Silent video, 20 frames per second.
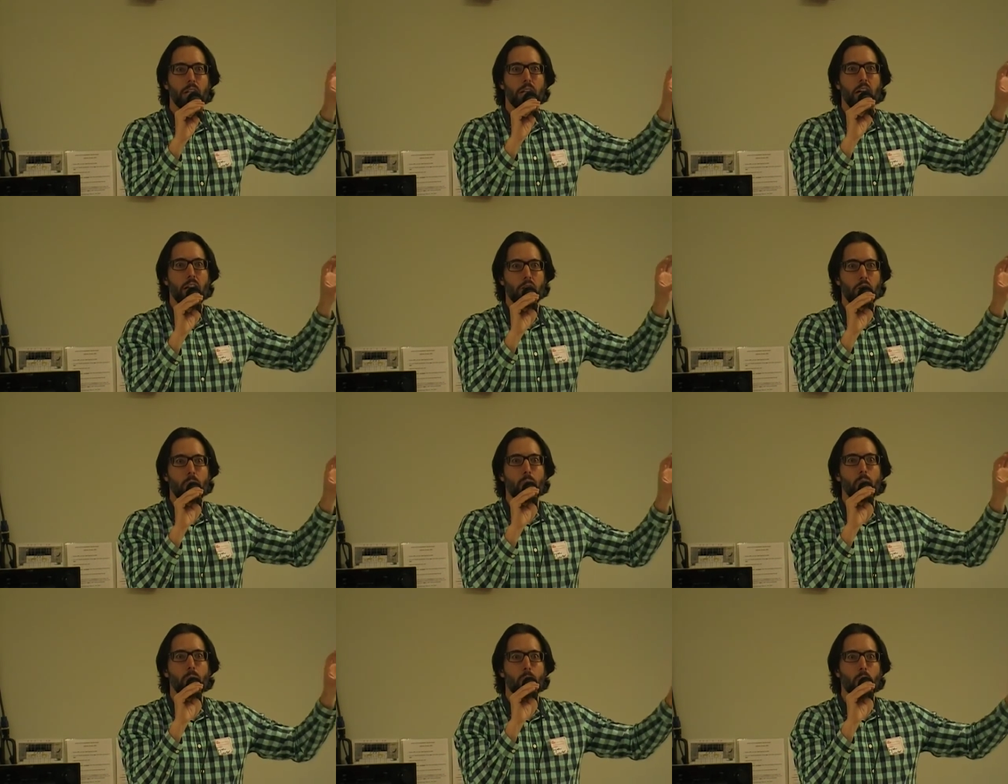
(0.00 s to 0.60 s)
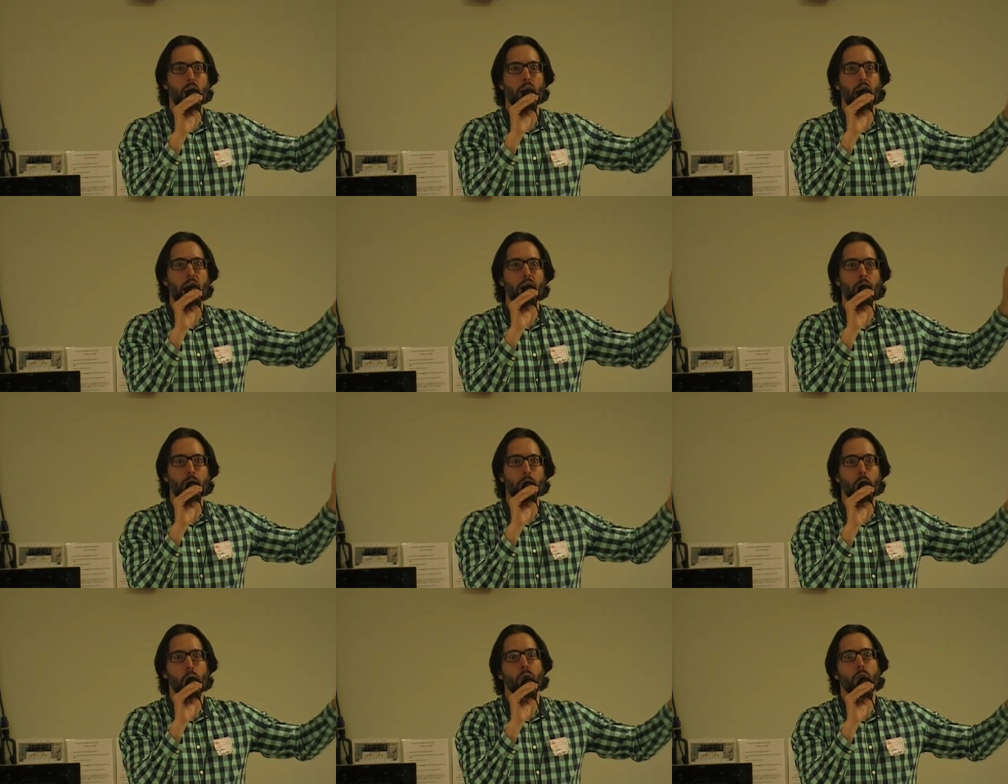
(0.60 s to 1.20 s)
as a, a
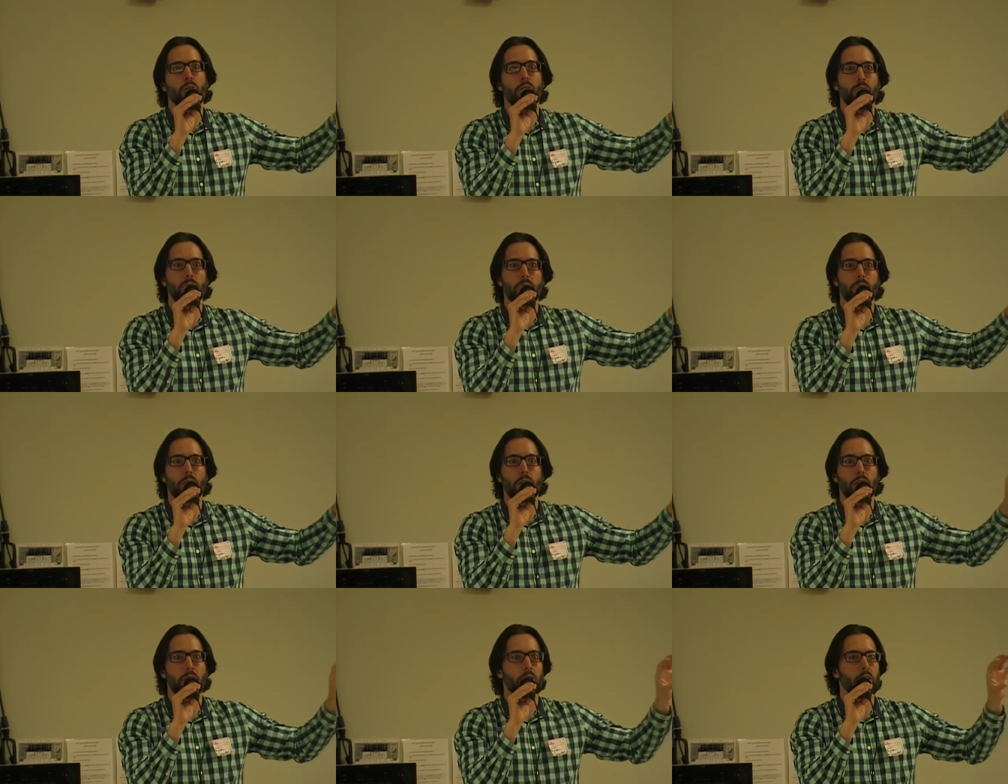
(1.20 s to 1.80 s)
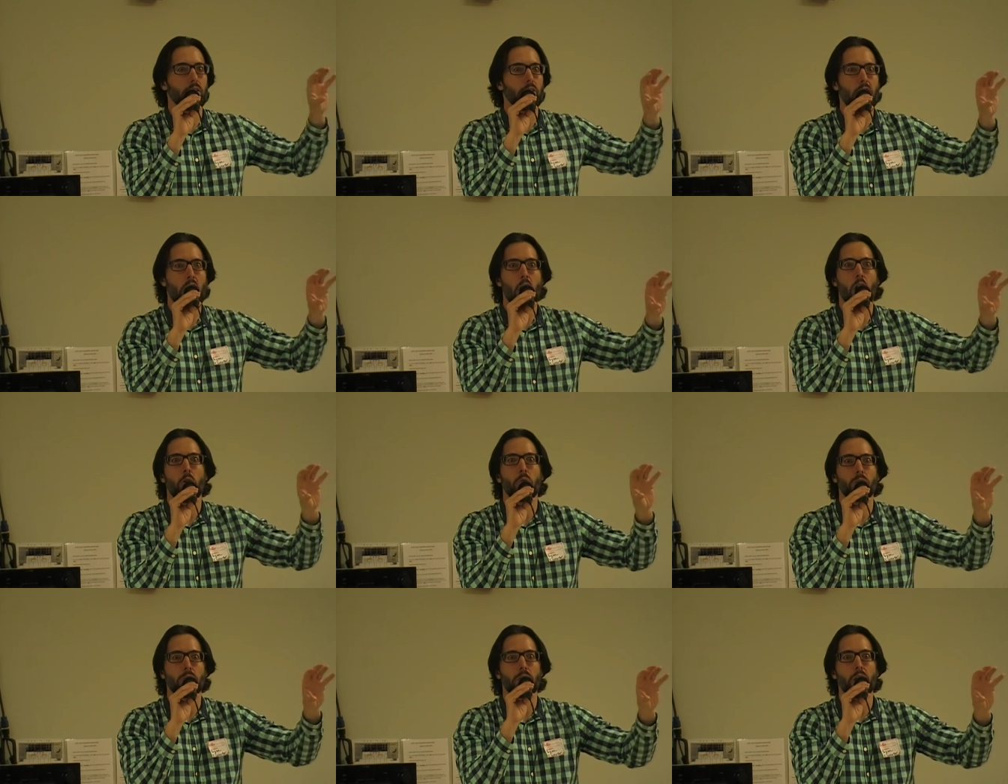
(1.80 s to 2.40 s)
live bird. That's, that's how
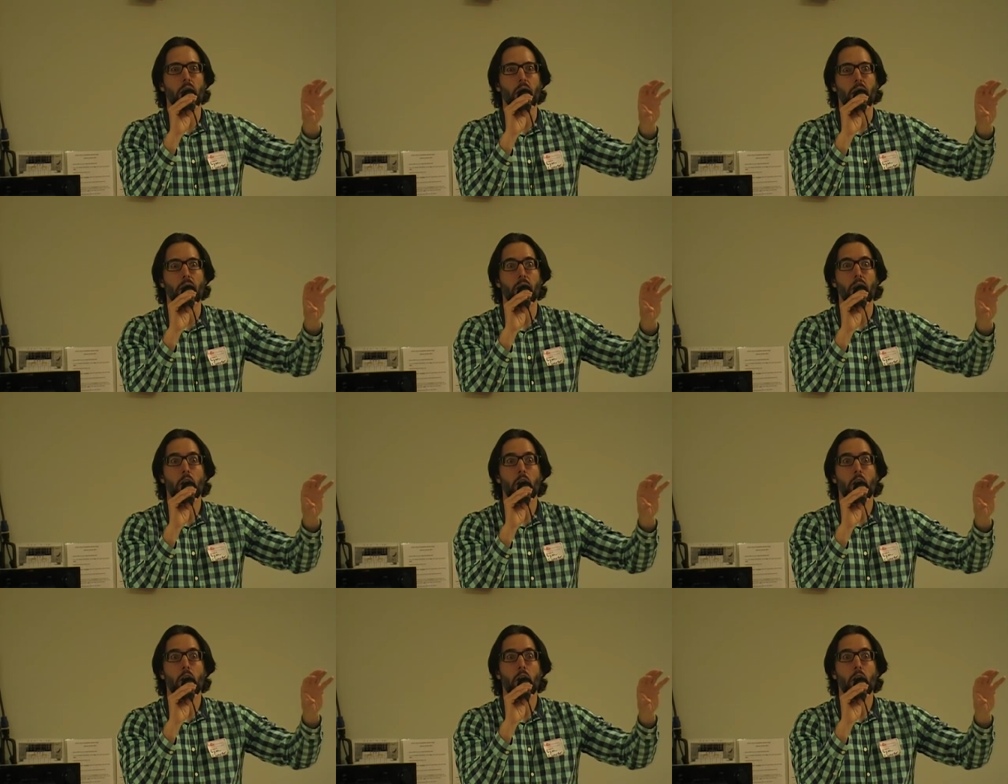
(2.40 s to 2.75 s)
it was done.